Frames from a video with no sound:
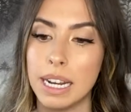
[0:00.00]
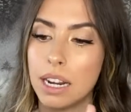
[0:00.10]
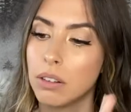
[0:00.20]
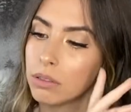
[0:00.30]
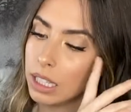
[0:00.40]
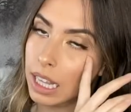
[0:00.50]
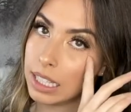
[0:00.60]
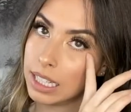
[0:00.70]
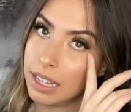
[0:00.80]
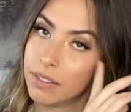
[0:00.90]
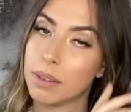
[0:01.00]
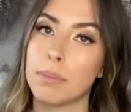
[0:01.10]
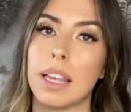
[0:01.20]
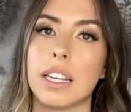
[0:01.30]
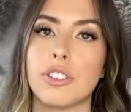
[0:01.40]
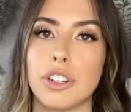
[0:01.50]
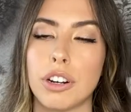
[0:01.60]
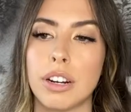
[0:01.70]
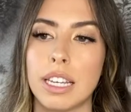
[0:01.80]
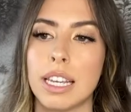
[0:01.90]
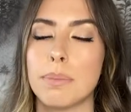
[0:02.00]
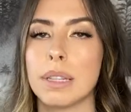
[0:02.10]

I don't really like to give them like sugar or anything,